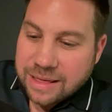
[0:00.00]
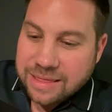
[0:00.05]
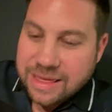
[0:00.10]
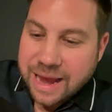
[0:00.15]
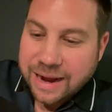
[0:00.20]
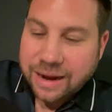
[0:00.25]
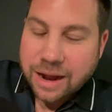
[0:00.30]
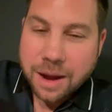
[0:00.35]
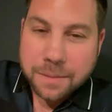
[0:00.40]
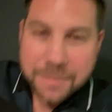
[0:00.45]

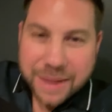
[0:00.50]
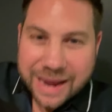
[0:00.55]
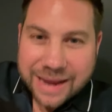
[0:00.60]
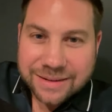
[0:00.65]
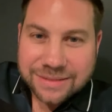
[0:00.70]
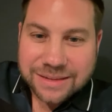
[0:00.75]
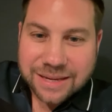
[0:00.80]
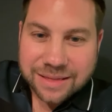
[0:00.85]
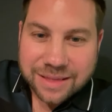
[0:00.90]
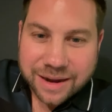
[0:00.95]
that come
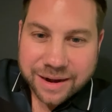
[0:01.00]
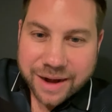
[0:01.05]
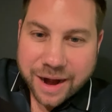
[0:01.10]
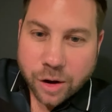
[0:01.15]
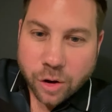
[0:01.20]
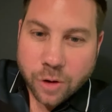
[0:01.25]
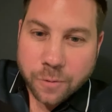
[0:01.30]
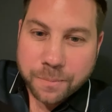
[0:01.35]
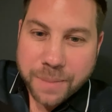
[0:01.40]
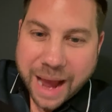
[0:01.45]
into the
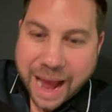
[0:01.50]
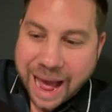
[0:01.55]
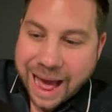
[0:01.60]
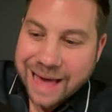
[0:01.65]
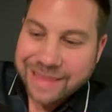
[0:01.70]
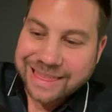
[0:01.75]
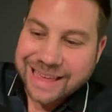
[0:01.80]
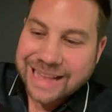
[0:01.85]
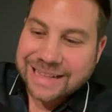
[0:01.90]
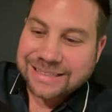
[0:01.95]
narrow
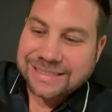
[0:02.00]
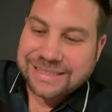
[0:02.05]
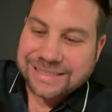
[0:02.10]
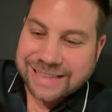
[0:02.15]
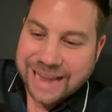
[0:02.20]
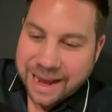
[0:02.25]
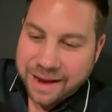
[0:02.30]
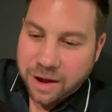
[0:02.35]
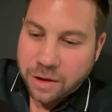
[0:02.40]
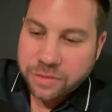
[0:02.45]
path and
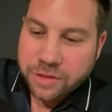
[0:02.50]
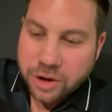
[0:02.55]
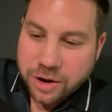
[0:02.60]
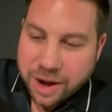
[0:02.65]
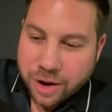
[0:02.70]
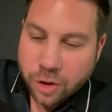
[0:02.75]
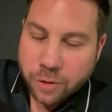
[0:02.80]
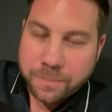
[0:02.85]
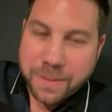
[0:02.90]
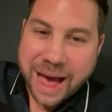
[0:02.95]
stay on the
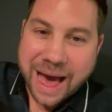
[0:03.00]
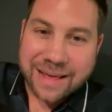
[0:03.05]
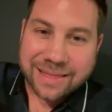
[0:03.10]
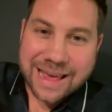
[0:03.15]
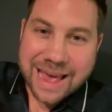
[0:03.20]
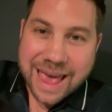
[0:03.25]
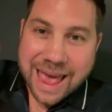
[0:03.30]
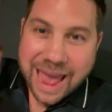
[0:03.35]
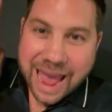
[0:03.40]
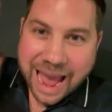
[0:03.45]
narrow
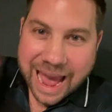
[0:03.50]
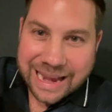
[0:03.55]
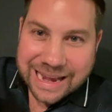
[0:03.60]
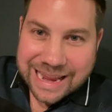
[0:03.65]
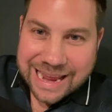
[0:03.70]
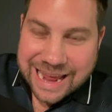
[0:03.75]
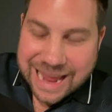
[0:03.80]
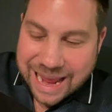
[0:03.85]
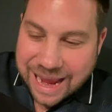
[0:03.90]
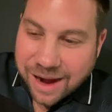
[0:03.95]
path
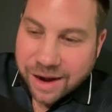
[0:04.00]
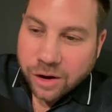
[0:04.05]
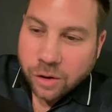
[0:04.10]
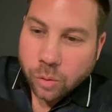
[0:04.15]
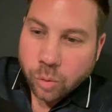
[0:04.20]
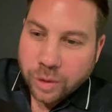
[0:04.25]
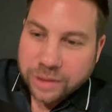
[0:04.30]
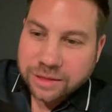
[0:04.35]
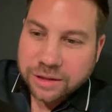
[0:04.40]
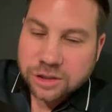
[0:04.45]
and
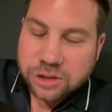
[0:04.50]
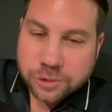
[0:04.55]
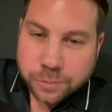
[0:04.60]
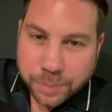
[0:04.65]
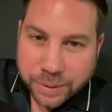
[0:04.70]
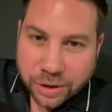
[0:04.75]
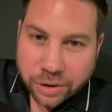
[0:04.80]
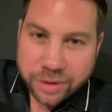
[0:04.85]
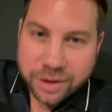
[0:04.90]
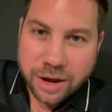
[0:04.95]
hear what the
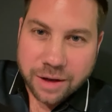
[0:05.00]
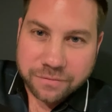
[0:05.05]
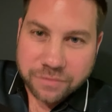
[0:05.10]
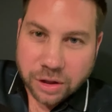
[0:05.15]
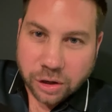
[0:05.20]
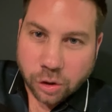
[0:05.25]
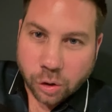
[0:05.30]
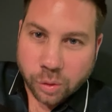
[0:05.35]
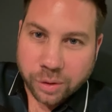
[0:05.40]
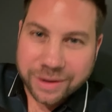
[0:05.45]
Spirit
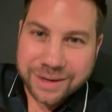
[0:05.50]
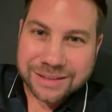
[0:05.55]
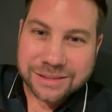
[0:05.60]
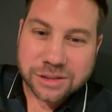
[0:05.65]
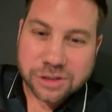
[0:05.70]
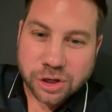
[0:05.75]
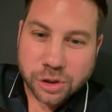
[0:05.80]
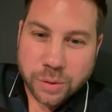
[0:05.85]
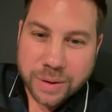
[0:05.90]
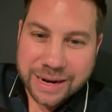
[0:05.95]
of the Lord
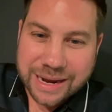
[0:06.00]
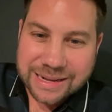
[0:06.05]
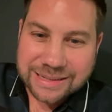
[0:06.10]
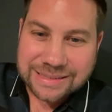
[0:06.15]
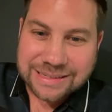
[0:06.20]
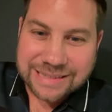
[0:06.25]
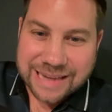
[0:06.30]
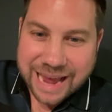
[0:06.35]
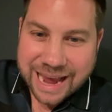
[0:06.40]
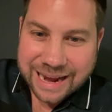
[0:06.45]
is doing
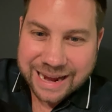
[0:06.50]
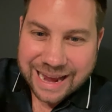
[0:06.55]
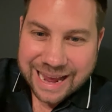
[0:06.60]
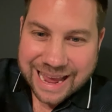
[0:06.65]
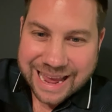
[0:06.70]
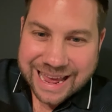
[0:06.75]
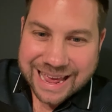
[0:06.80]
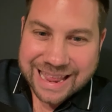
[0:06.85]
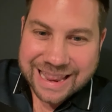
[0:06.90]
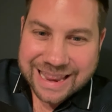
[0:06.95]
and
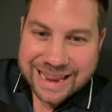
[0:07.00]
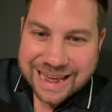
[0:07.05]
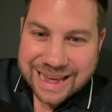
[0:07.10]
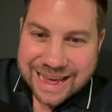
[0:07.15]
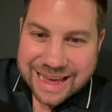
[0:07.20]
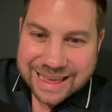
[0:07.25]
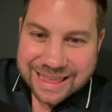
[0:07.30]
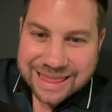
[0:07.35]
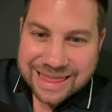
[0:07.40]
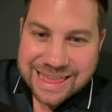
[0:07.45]
saying
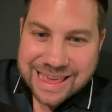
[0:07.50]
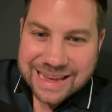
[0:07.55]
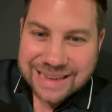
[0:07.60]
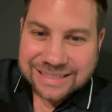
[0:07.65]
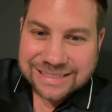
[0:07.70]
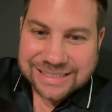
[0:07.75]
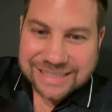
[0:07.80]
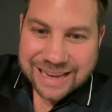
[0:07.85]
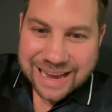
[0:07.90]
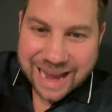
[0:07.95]
in
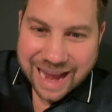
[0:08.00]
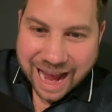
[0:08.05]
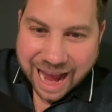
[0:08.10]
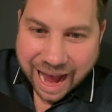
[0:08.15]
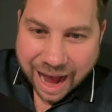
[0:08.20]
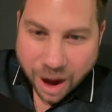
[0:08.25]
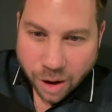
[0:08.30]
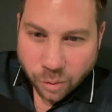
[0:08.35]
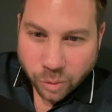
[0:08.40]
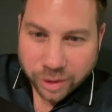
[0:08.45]
this
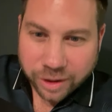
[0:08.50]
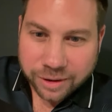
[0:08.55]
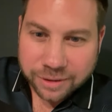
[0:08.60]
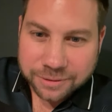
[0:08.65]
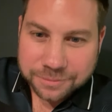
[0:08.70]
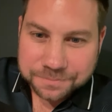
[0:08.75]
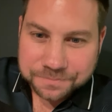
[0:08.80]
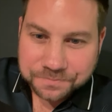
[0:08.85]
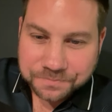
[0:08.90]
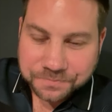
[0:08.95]
hour.